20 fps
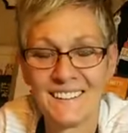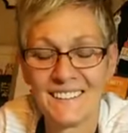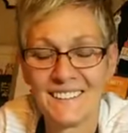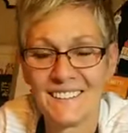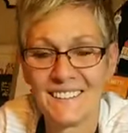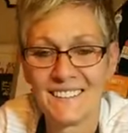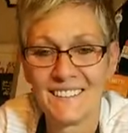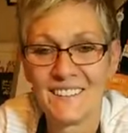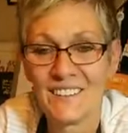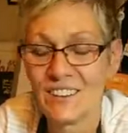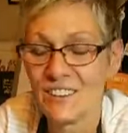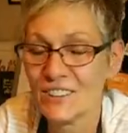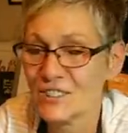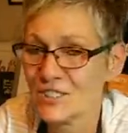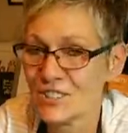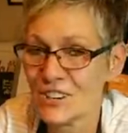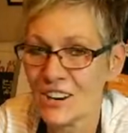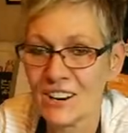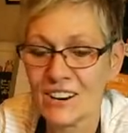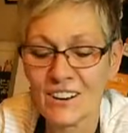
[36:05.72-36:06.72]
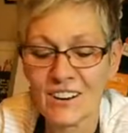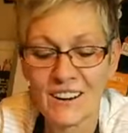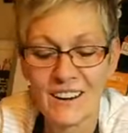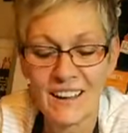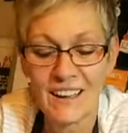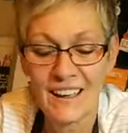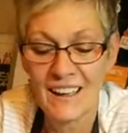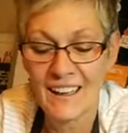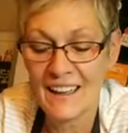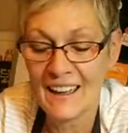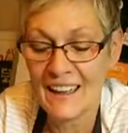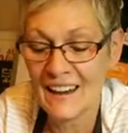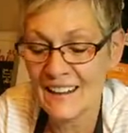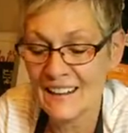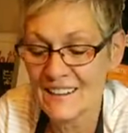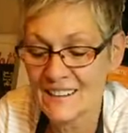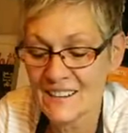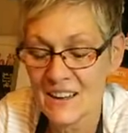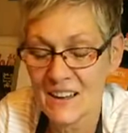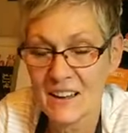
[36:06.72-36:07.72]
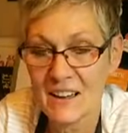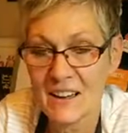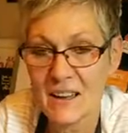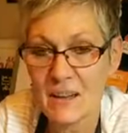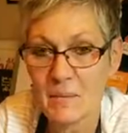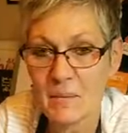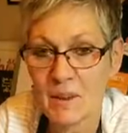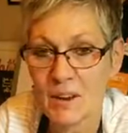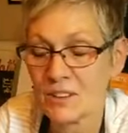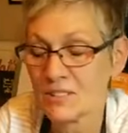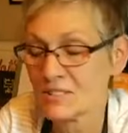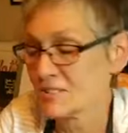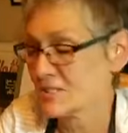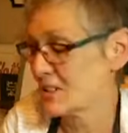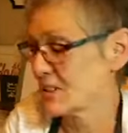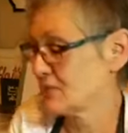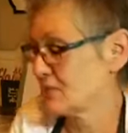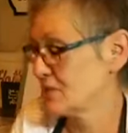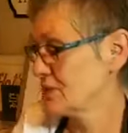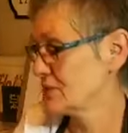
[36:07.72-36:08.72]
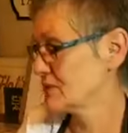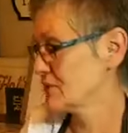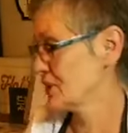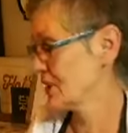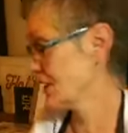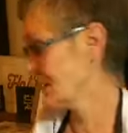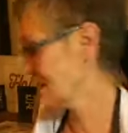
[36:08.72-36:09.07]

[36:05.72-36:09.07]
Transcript: You can share it anytime, and I'll see if you've shared